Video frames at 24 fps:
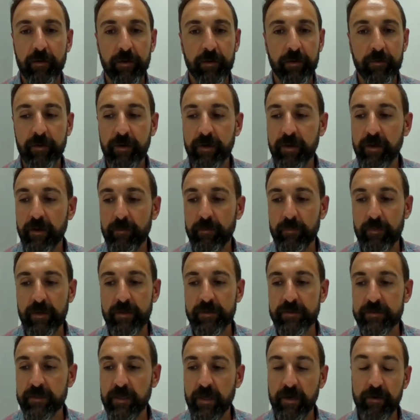again,
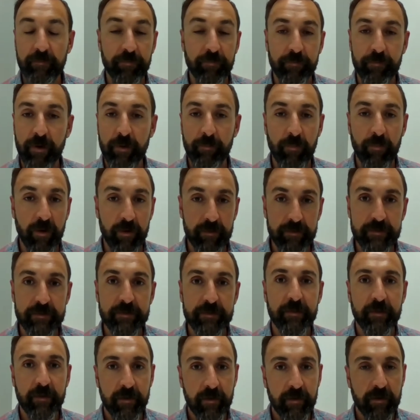inside of 3
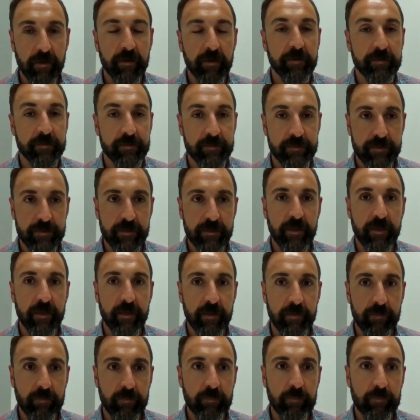months, it's
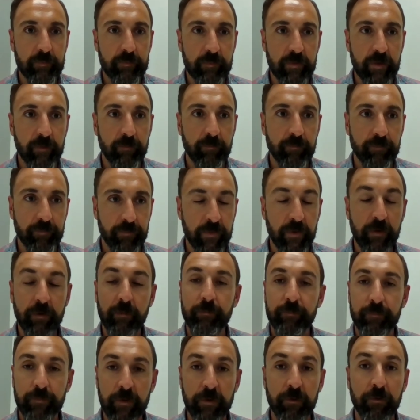
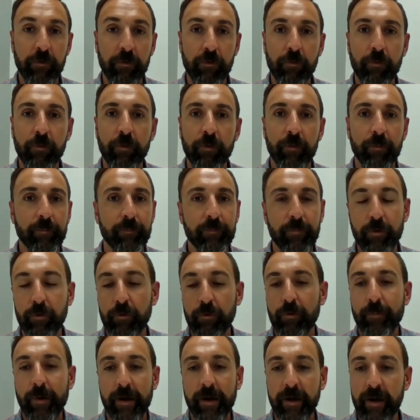you can
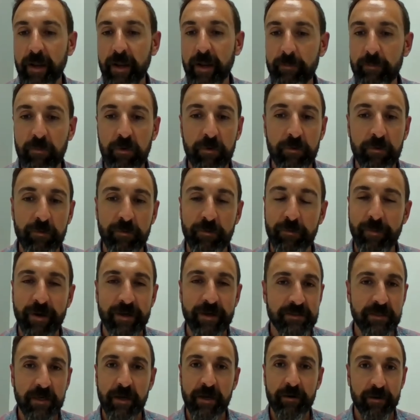Google my name, Google my
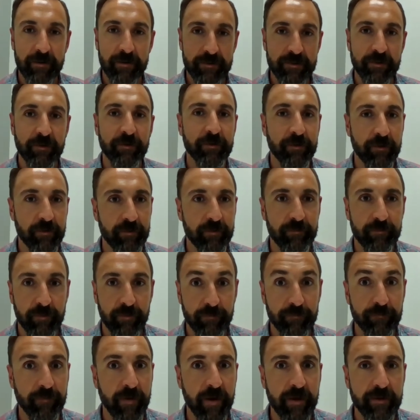side hustle, and you'll
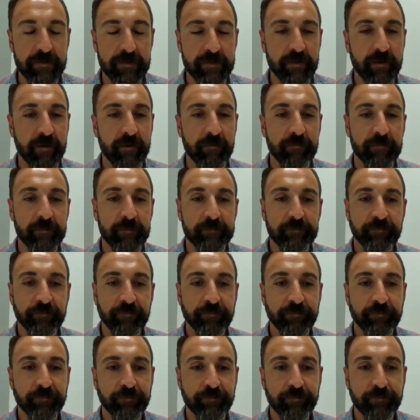find stuff
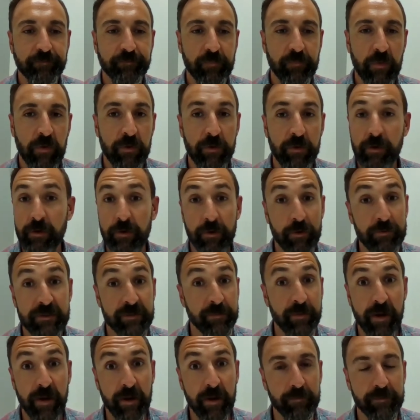you didn't used to
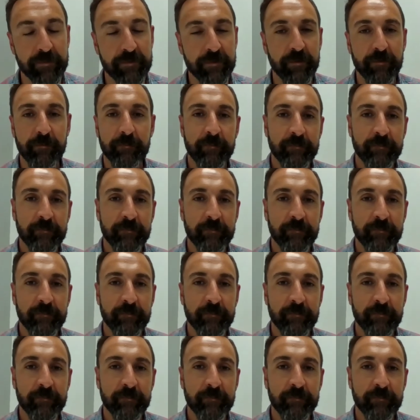be able to.